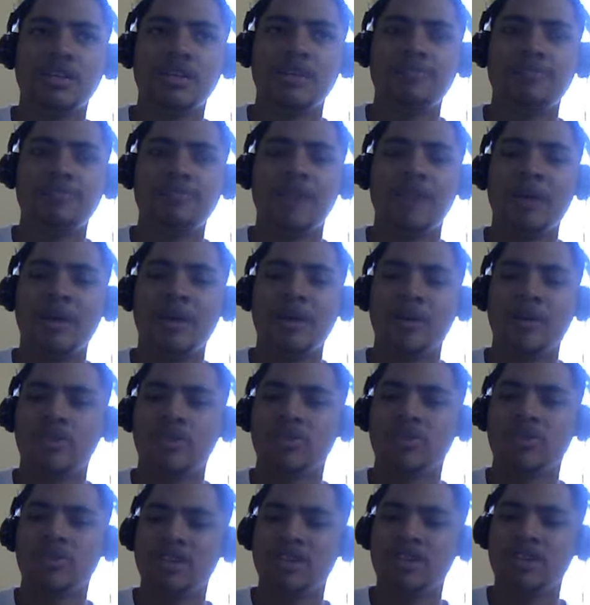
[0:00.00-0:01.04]
by about
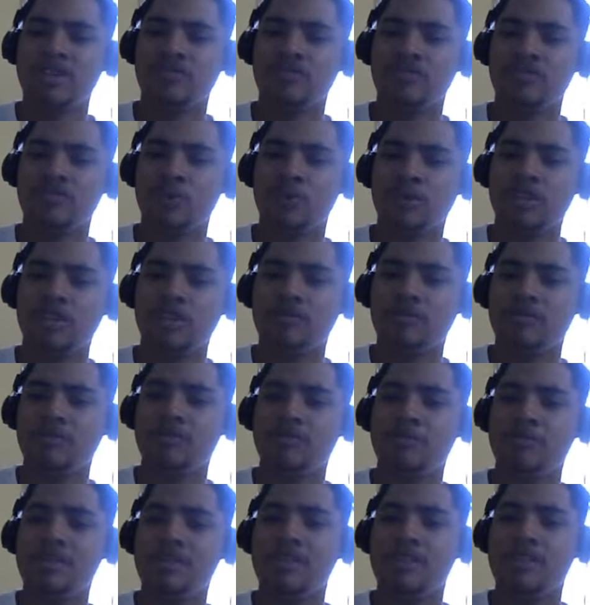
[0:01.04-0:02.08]
3 or 4 different
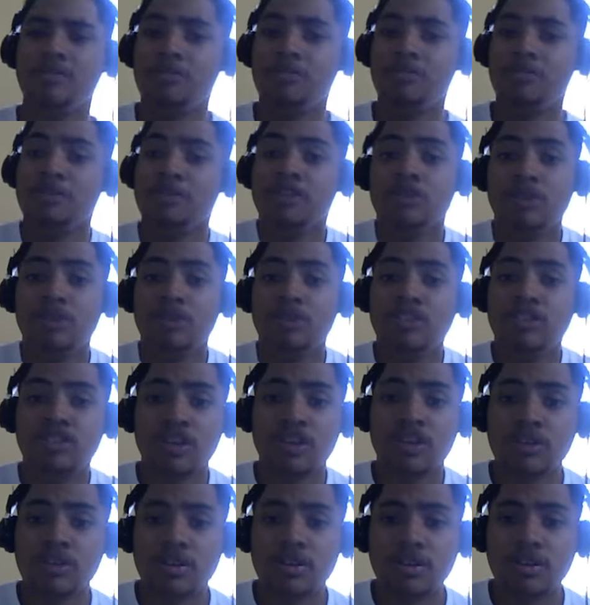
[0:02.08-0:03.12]
women, and the women knew each
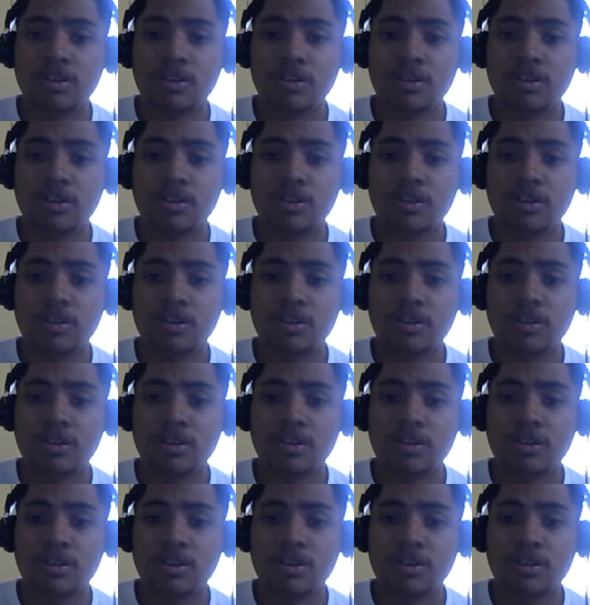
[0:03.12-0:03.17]
other.